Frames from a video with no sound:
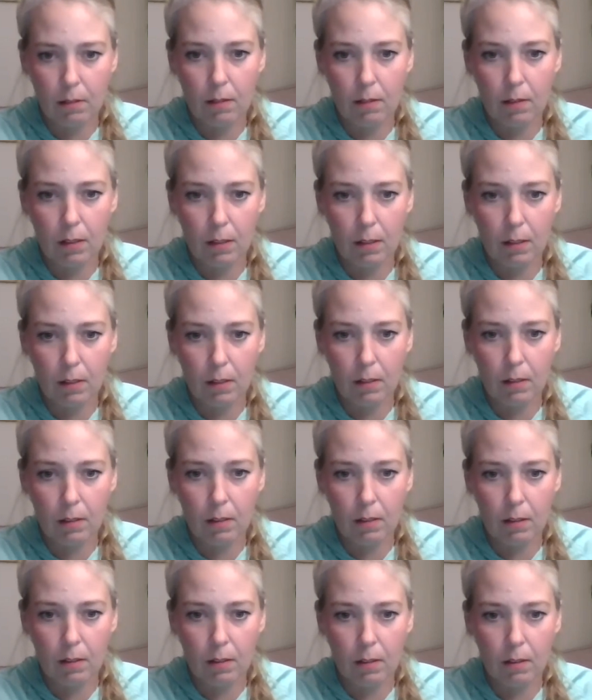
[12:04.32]

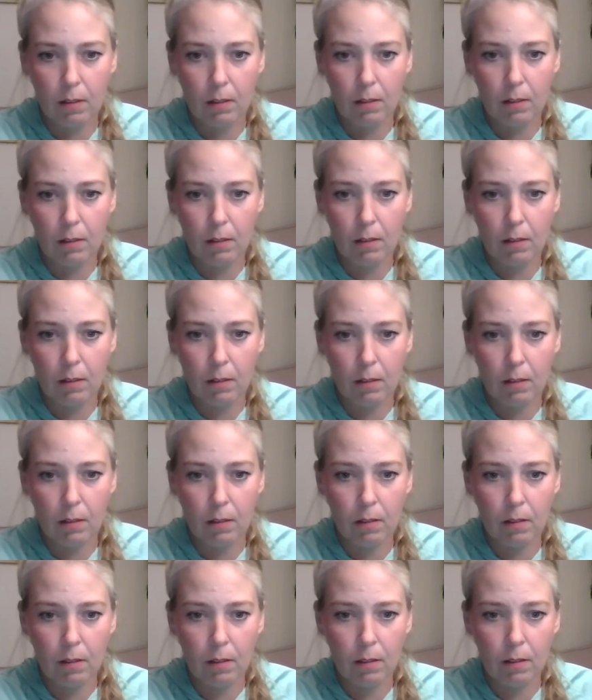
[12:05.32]

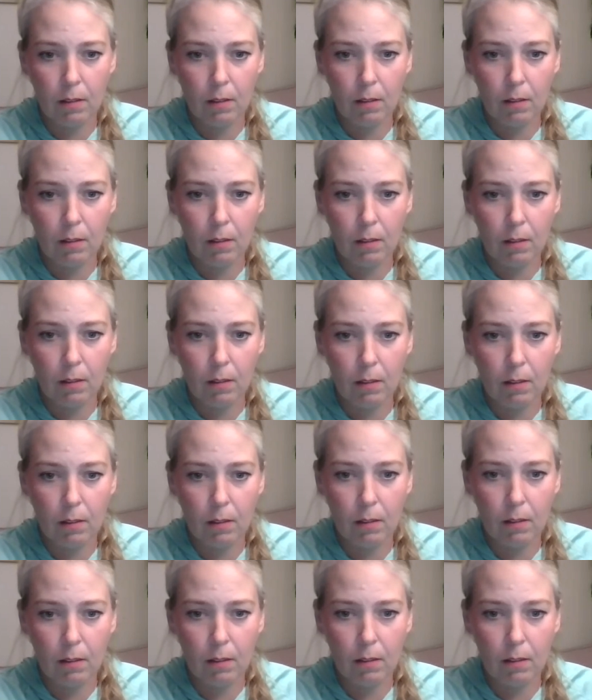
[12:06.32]

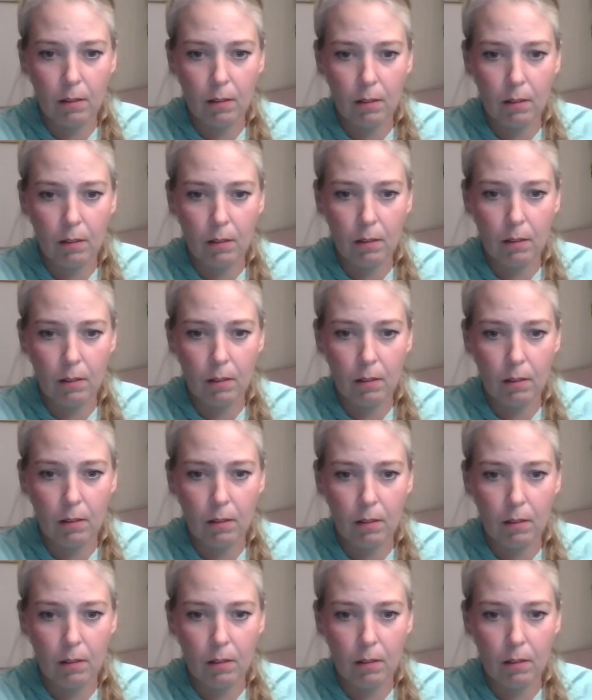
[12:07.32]
(silent)